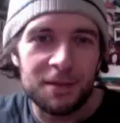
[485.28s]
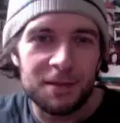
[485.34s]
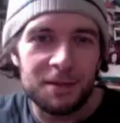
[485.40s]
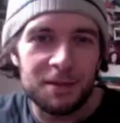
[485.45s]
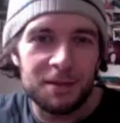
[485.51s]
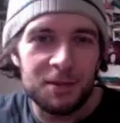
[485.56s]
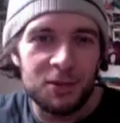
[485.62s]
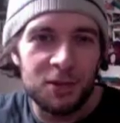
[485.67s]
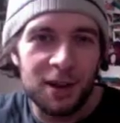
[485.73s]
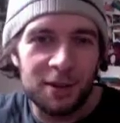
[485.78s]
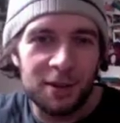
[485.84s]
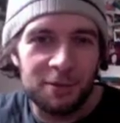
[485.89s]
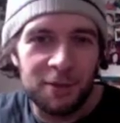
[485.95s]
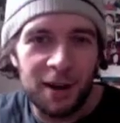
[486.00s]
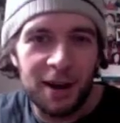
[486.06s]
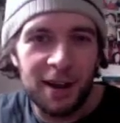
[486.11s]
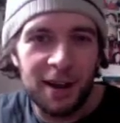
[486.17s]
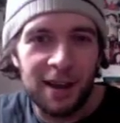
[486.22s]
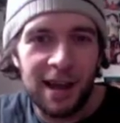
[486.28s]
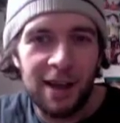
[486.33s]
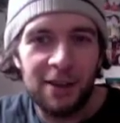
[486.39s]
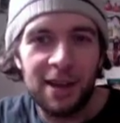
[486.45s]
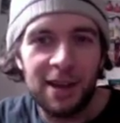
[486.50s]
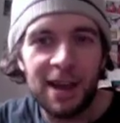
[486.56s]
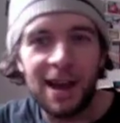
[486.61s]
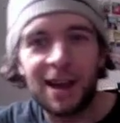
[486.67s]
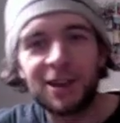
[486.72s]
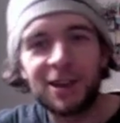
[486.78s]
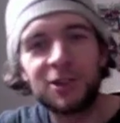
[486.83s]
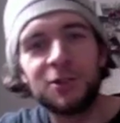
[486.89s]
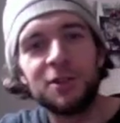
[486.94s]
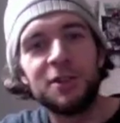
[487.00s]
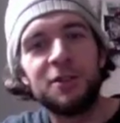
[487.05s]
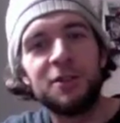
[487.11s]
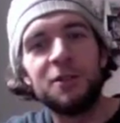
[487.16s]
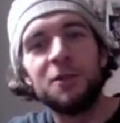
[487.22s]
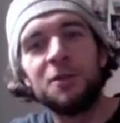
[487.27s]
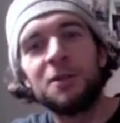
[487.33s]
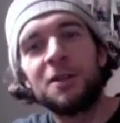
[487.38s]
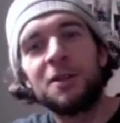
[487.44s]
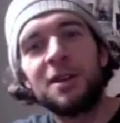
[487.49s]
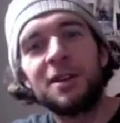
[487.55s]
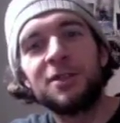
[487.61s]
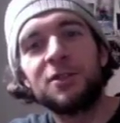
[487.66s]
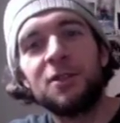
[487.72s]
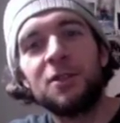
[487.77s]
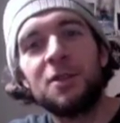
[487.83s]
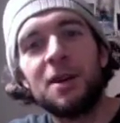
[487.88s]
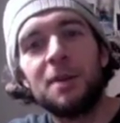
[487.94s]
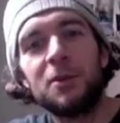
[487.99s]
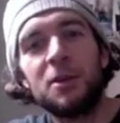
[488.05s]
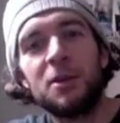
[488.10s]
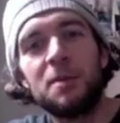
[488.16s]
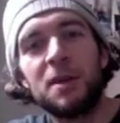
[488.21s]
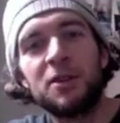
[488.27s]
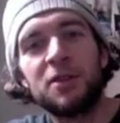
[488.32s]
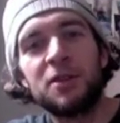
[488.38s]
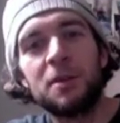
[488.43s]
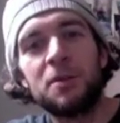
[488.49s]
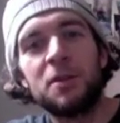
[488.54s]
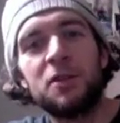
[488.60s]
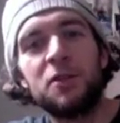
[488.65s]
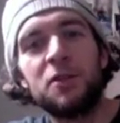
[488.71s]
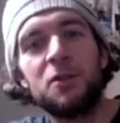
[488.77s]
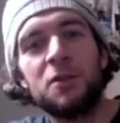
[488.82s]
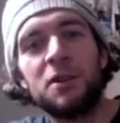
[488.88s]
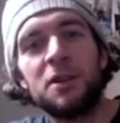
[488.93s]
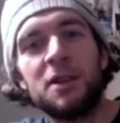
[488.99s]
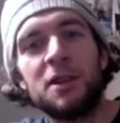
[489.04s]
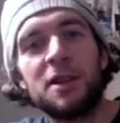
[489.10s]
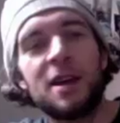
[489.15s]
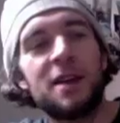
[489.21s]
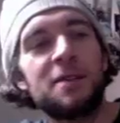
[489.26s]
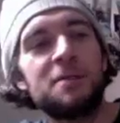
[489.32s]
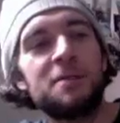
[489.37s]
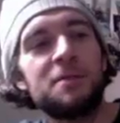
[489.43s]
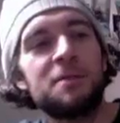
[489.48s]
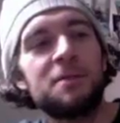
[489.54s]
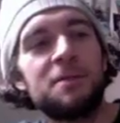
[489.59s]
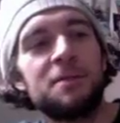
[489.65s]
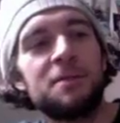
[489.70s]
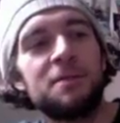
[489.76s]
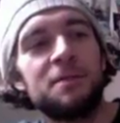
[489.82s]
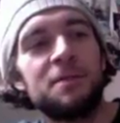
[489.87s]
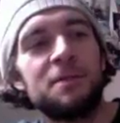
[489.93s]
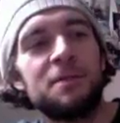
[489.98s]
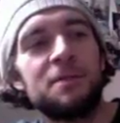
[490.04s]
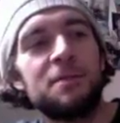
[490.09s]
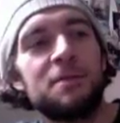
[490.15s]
let me try to find out how I actually tune. Alright, so I'm going to mess up the tuning again. I'm